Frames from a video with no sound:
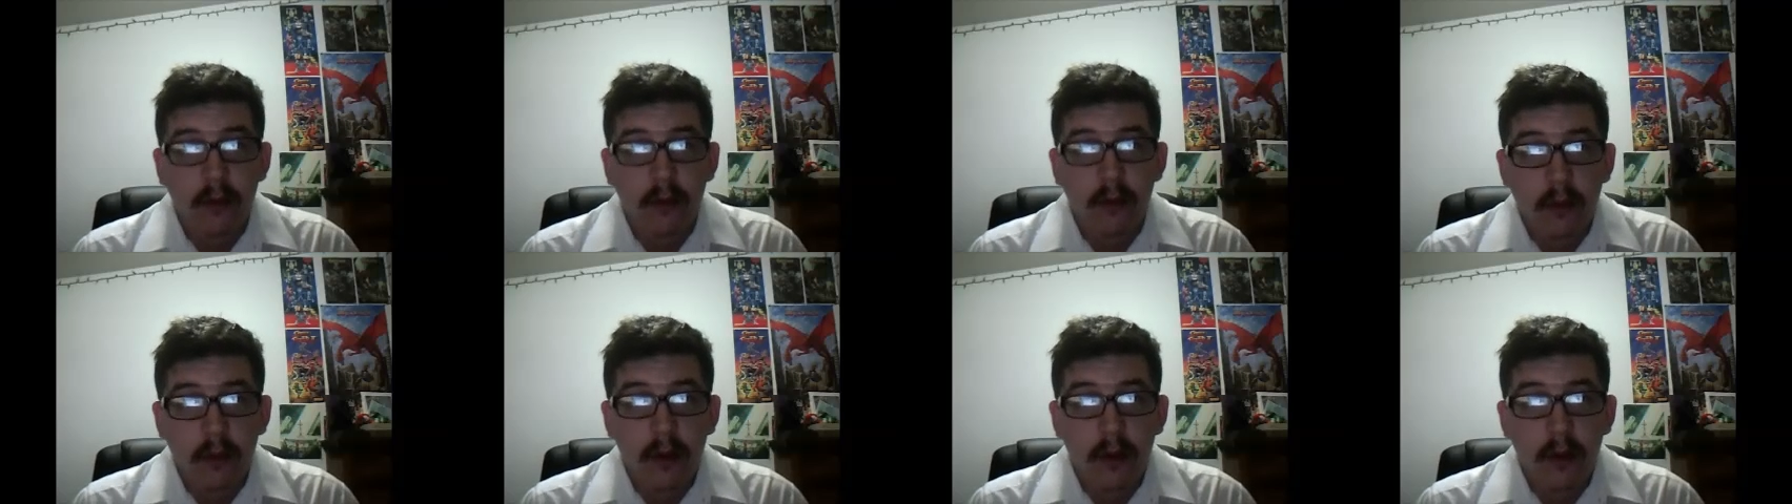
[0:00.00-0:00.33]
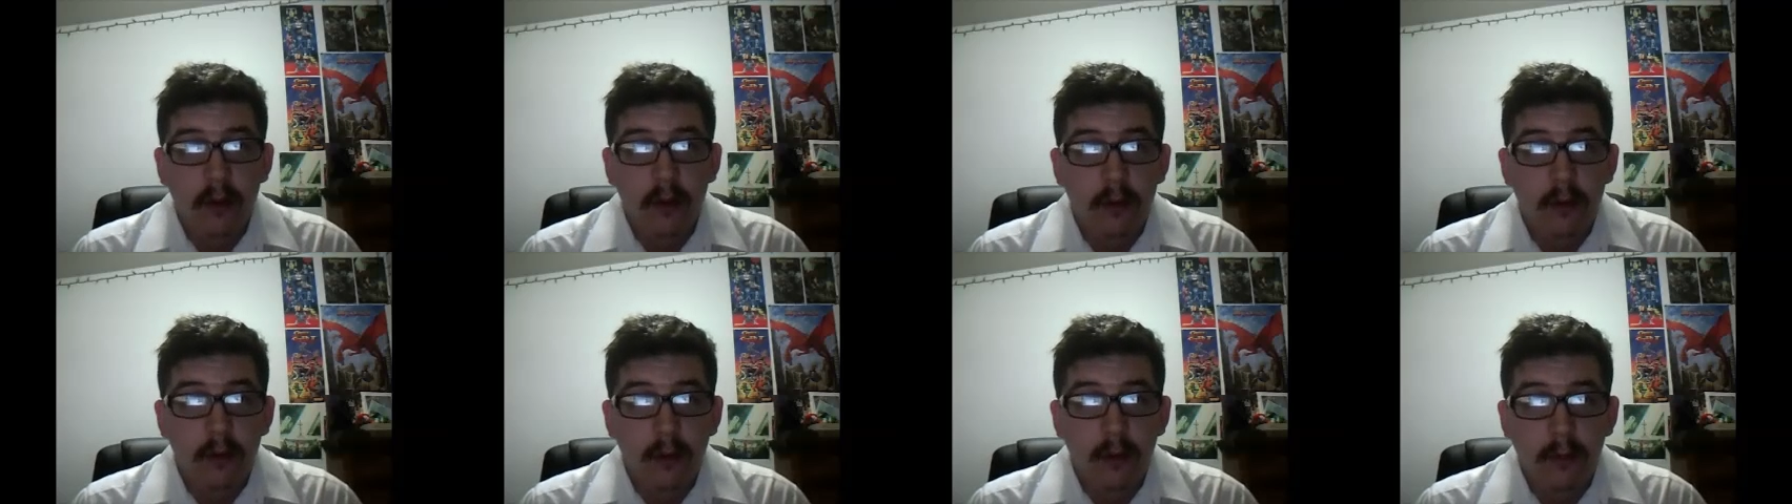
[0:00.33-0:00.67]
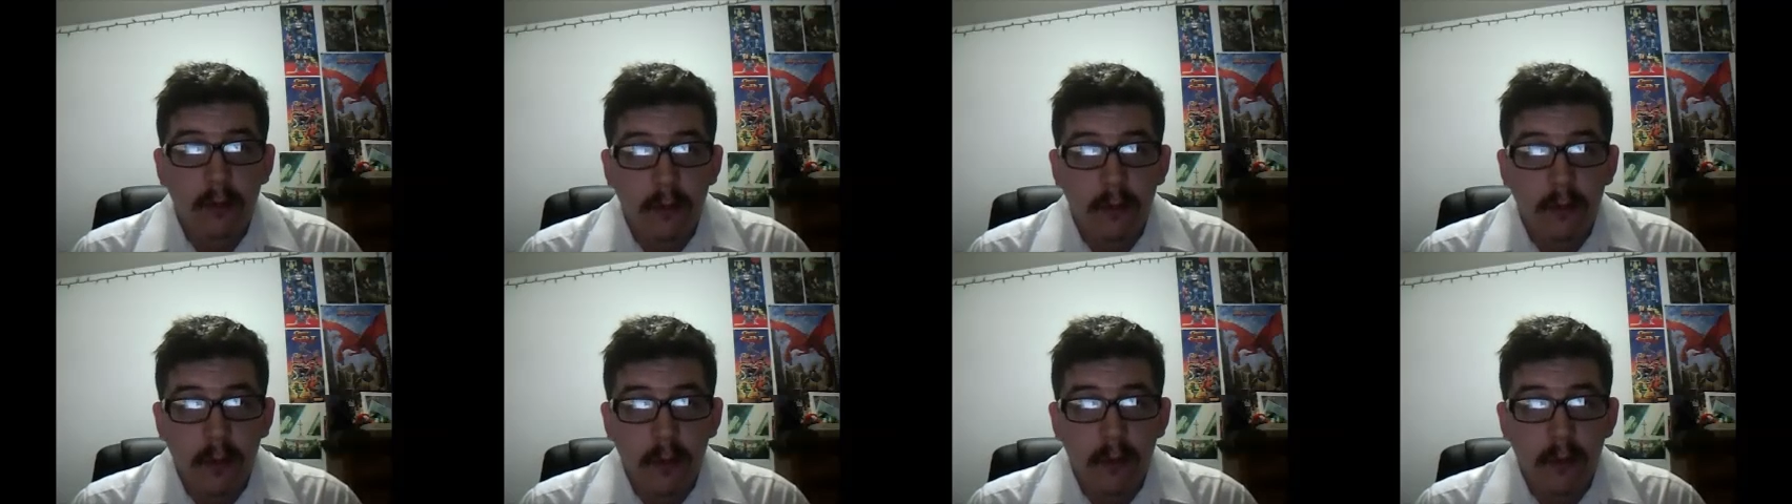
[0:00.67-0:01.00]
so on and so
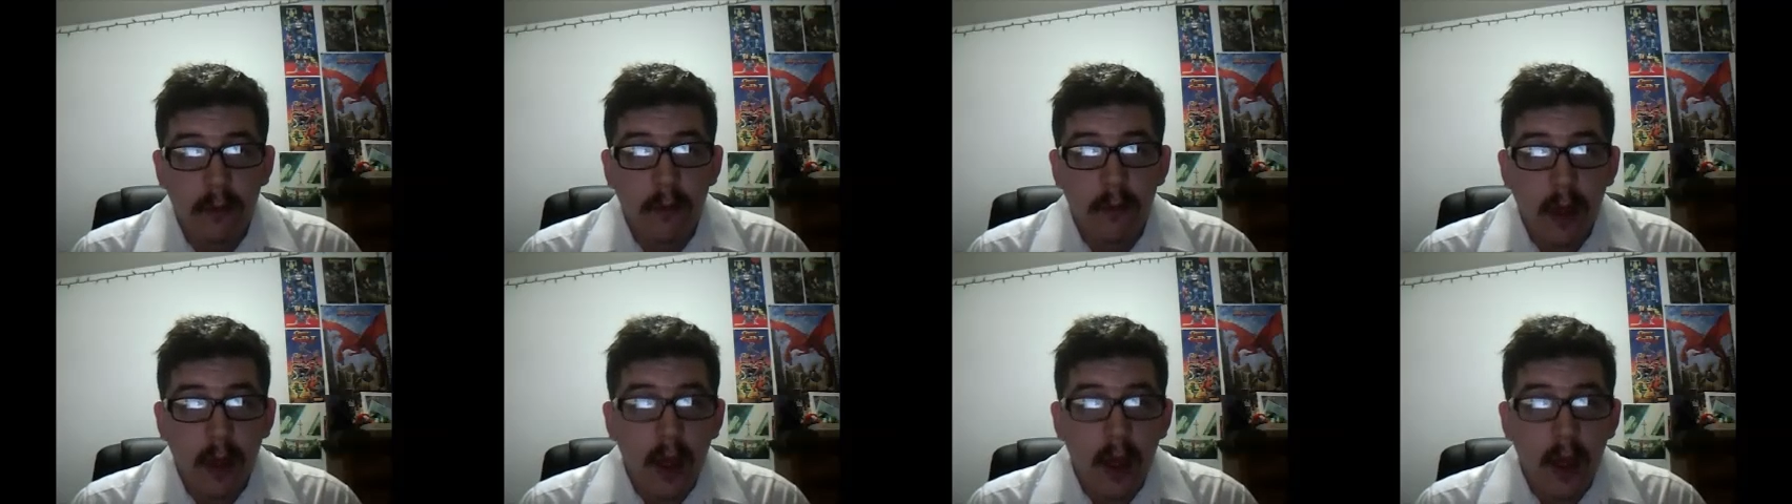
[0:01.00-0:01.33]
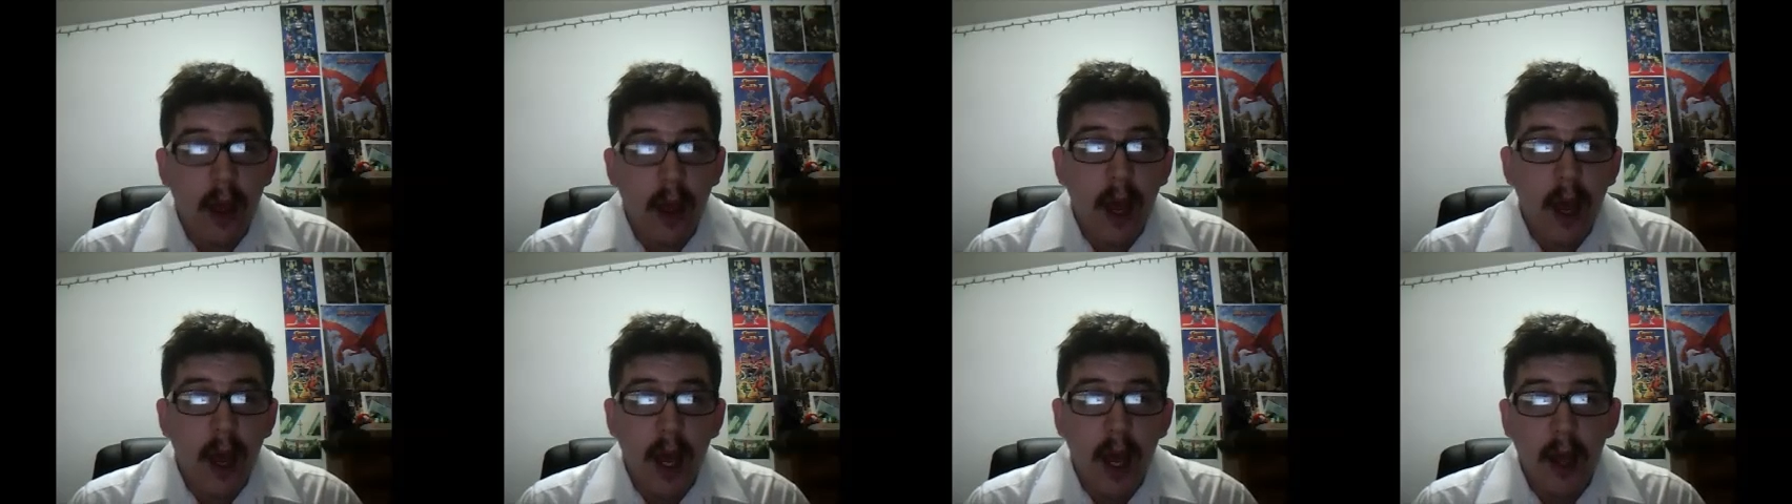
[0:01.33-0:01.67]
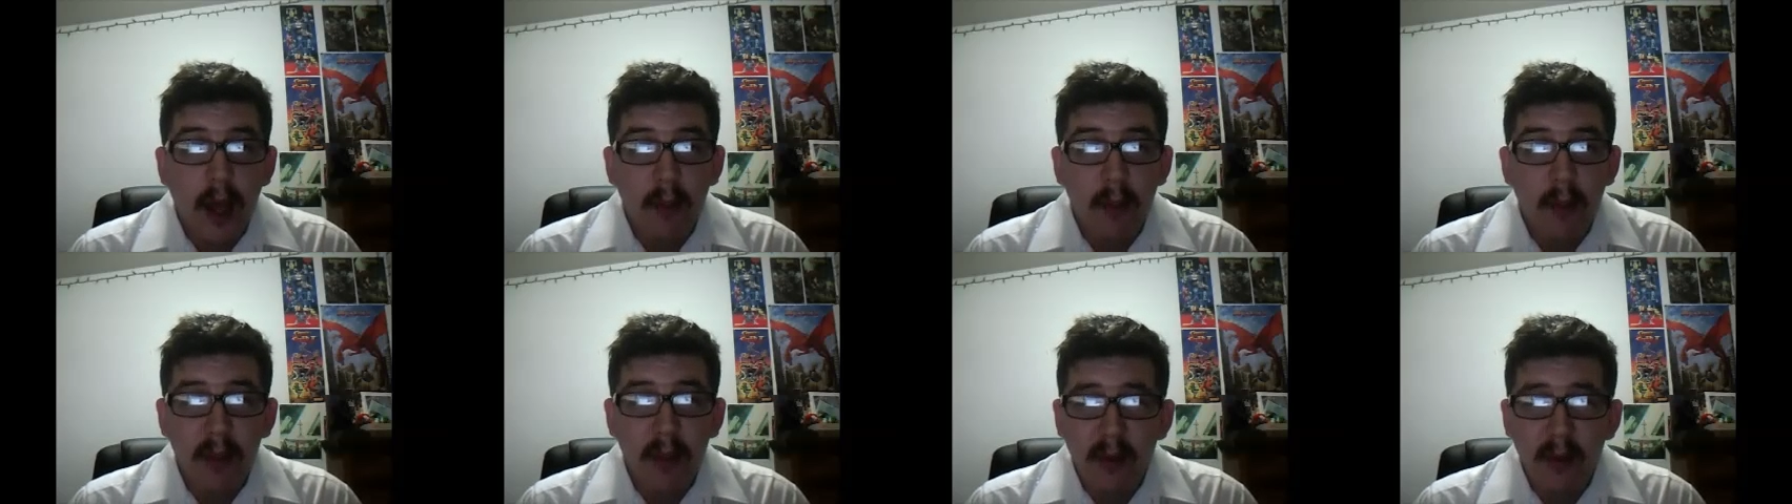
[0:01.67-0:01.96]
forth.